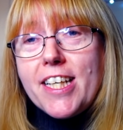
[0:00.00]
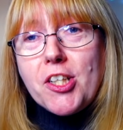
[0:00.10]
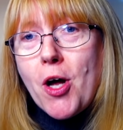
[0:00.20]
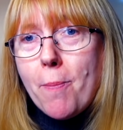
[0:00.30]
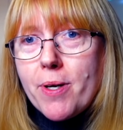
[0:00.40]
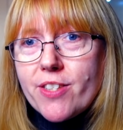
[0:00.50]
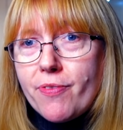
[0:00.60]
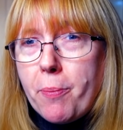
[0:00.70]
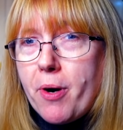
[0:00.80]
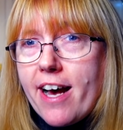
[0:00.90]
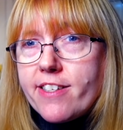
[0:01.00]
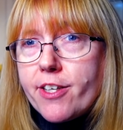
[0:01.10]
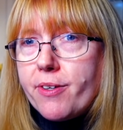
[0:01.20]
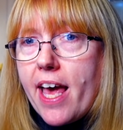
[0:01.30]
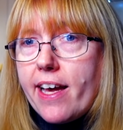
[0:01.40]
Not much
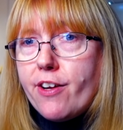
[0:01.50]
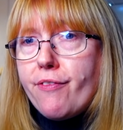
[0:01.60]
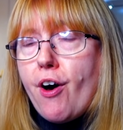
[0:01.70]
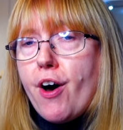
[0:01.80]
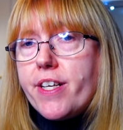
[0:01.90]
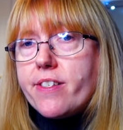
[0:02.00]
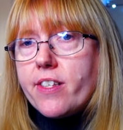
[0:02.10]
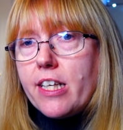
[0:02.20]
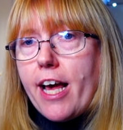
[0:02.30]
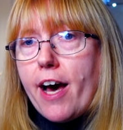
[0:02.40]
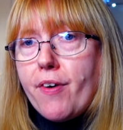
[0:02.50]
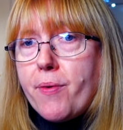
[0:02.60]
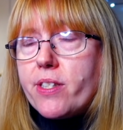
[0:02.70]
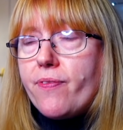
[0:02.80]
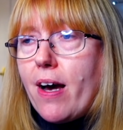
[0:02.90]
vibrato yet in her voice. I've
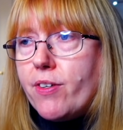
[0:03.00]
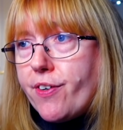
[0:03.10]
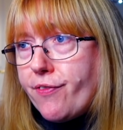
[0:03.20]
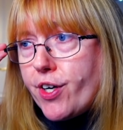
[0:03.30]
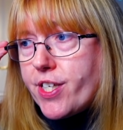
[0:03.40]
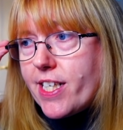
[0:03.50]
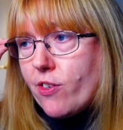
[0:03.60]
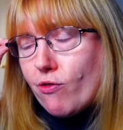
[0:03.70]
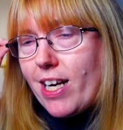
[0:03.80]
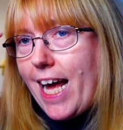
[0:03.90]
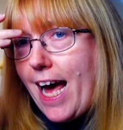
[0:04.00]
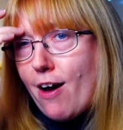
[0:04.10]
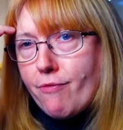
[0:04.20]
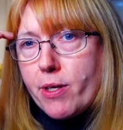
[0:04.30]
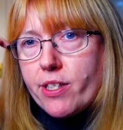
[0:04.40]
always found her voice didn't really
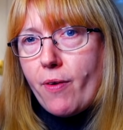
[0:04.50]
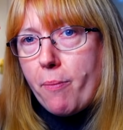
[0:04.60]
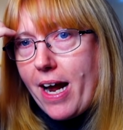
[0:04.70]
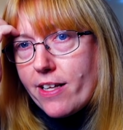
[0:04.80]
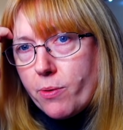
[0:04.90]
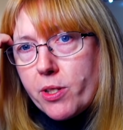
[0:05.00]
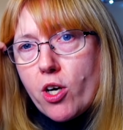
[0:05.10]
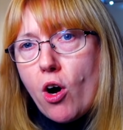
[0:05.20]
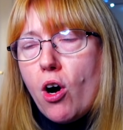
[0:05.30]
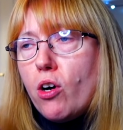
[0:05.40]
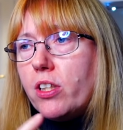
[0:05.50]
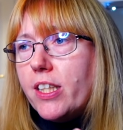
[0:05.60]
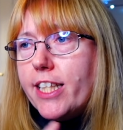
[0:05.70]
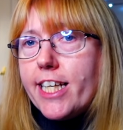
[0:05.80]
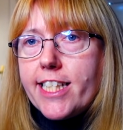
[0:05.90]
have much vibrato at all
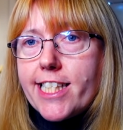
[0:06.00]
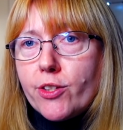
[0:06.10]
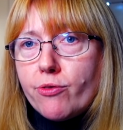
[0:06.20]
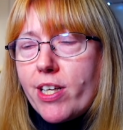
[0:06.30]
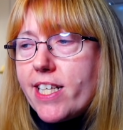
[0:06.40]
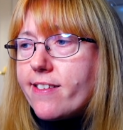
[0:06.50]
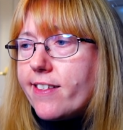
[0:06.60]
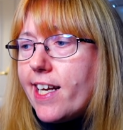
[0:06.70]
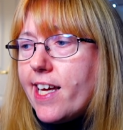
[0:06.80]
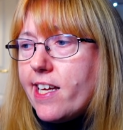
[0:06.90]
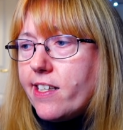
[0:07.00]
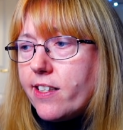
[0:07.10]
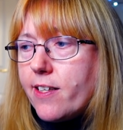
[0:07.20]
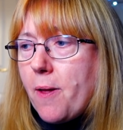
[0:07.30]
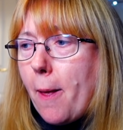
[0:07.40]
until recently.
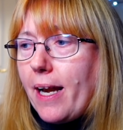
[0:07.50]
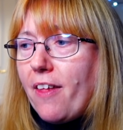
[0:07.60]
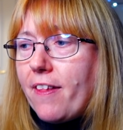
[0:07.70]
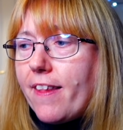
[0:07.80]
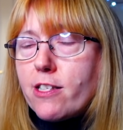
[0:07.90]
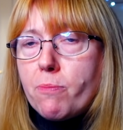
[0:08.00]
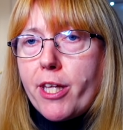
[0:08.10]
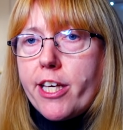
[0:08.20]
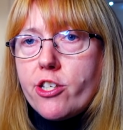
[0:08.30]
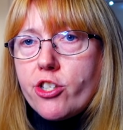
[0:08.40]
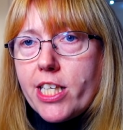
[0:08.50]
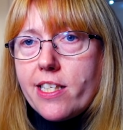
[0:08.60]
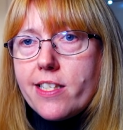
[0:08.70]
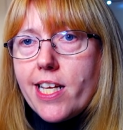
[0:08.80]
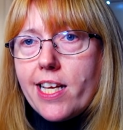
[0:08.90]
And I think that's because she
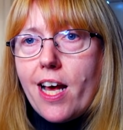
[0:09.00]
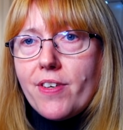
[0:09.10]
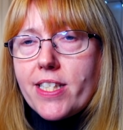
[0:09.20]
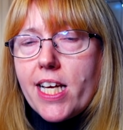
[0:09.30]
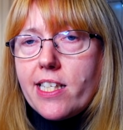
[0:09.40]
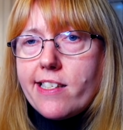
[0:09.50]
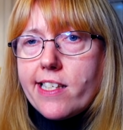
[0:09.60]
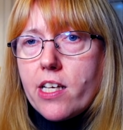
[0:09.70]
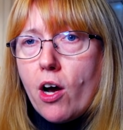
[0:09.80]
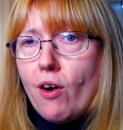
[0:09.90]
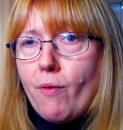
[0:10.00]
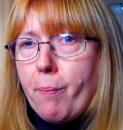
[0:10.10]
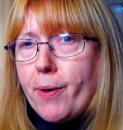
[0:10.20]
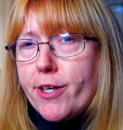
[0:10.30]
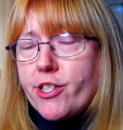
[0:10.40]
did have a tendency to over
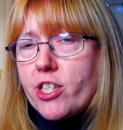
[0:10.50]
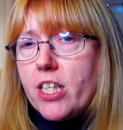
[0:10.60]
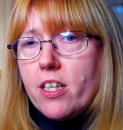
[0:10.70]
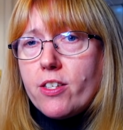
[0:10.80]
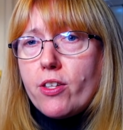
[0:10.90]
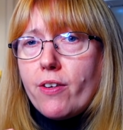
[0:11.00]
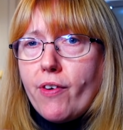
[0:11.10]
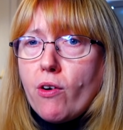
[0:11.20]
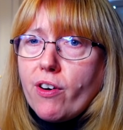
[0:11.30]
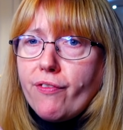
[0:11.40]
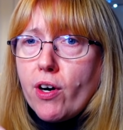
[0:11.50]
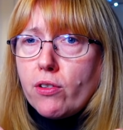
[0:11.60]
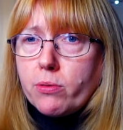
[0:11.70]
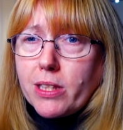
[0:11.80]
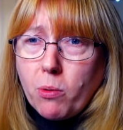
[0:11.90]
push. So the vocal
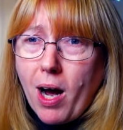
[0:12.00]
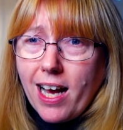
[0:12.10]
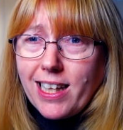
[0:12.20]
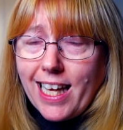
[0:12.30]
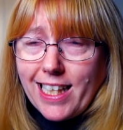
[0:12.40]
folds were tight.